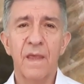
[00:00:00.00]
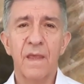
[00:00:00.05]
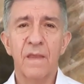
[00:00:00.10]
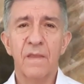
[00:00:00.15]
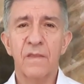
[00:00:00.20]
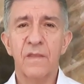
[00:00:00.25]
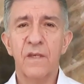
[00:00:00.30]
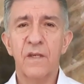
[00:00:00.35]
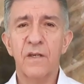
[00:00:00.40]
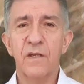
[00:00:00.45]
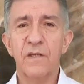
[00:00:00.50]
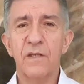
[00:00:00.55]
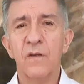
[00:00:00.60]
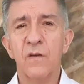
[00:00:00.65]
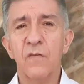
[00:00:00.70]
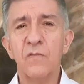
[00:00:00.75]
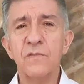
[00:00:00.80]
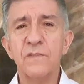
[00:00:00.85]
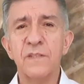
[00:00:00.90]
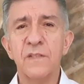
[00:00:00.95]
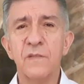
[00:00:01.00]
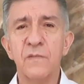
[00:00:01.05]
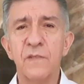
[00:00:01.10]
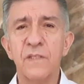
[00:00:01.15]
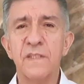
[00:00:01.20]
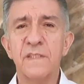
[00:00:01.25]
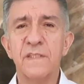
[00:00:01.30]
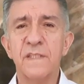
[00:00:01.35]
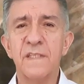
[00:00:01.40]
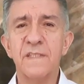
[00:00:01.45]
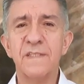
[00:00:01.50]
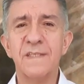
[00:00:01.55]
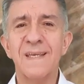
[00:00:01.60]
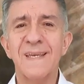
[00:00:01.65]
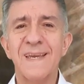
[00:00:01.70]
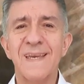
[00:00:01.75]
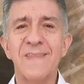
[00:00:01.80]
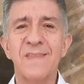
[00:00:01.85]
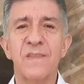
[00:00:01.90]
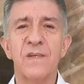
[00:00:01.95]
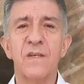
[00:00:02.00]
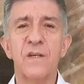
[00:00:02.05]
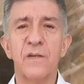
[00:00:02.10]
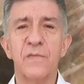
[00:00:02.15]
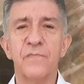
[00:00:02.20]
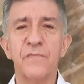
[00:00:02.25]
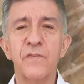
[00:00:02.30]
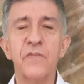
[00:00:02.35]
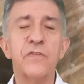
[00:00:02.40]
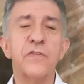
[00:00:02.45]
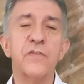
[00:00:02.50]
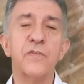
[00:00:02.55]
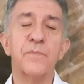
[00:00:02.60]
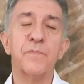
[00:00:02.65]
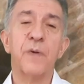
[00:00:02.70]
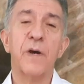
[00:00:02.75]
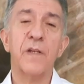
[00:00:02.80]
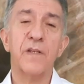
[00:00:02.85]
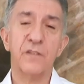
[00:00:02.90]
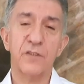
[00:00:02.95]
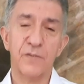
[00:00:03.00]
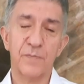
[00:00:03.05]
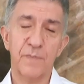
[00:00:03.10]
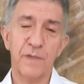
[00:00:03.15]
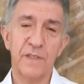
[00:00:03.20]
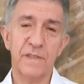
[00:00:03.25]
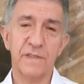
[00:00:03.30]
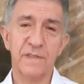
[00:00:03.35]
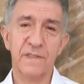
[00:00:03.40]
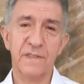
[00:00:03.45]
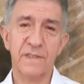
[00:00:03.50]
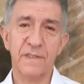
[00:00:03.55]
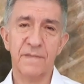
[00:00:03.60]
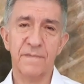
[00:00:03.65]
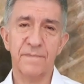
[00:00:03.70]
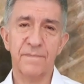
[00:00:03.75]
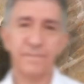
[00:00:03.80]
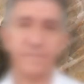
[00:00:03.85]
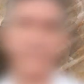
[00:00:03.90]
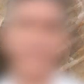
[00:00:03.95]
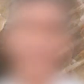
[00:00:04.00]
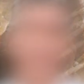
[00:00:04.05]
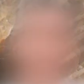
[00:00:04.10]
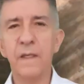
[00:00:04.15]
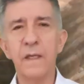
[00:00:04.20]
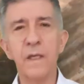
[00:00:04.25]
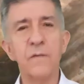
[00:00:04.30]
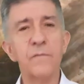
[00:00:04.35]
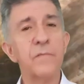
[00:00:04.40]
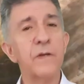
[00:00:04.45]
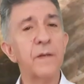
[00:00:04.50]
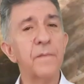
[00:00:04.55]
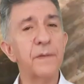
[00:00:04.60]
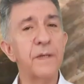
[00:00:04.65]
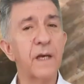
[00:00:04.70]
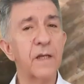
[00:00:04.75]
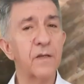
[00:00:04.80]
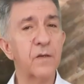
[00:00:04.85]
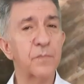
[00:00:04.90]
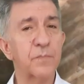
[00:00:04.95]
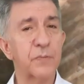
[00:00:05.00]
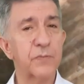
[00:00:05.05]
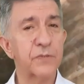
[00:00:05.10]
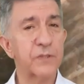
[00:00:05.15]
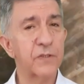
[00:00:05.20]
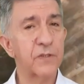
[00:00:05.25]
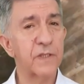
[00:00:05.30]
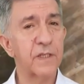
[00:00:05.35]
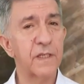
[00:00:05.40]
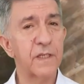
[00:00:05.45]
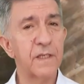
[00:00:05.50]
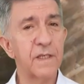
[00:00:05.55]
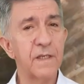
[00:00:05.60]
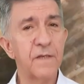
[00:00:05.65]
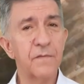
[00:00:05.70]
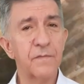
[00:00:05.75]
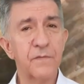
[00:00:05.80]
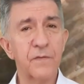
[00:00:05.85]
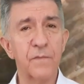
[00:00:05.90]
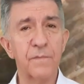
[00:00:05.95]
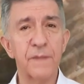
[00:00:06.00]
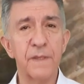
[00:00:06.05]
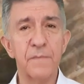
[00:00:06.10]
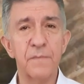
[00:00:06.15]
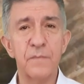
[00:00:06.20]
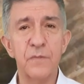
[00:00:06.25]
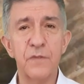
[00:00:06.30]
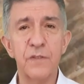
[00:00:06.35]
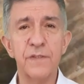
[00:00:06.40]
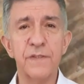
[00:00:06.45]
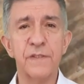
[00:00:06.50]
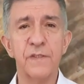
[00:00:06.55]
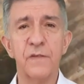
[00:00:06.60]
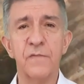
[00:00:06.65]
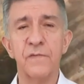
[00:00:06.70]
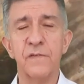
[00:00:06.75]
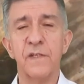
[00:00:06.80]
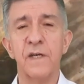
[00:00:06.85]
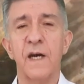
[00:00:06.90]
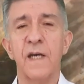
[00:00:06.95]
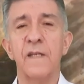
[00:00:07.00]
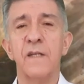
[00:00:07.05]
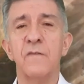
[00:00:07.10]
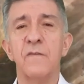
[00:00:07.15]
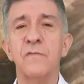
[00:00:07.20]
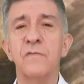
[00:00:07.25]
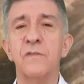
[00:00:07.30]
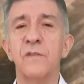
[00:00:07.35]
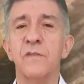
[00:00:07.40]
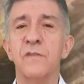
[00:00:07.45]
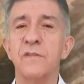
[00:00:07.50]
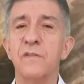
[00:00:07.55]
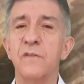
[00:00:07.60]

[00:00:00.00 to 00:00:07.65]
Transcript: their consequences and their future punishments. It will be an opportunity from the mercy of God, who does